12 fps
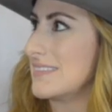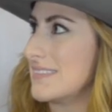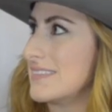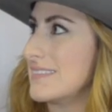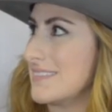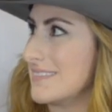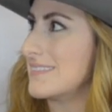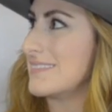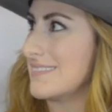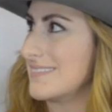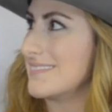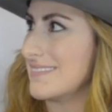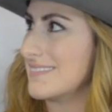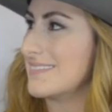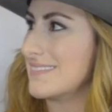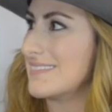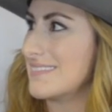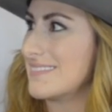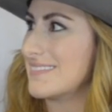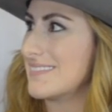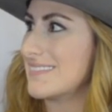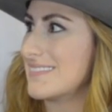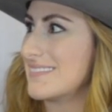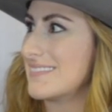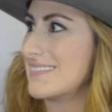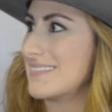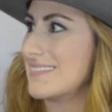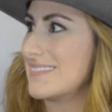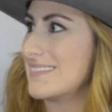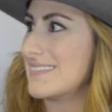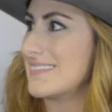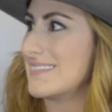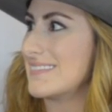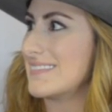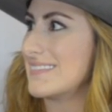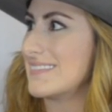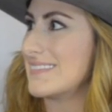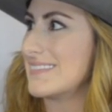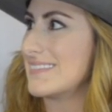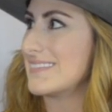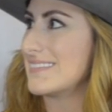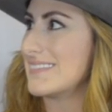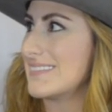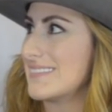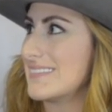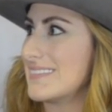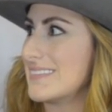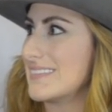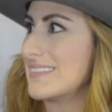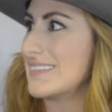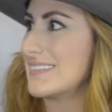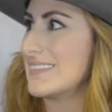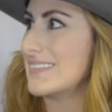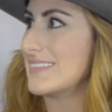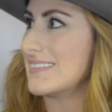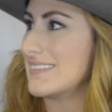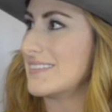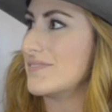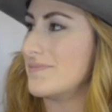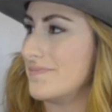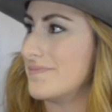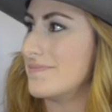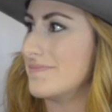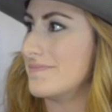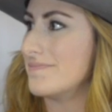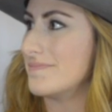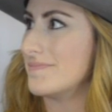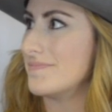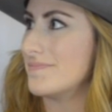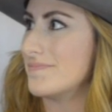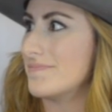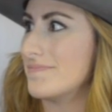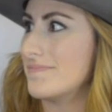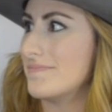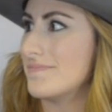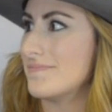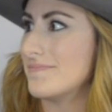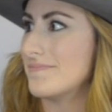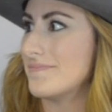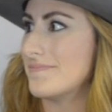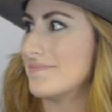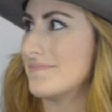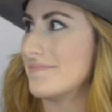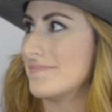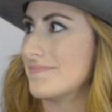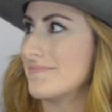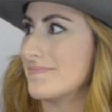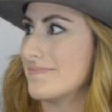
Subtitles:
This person isn't speaking.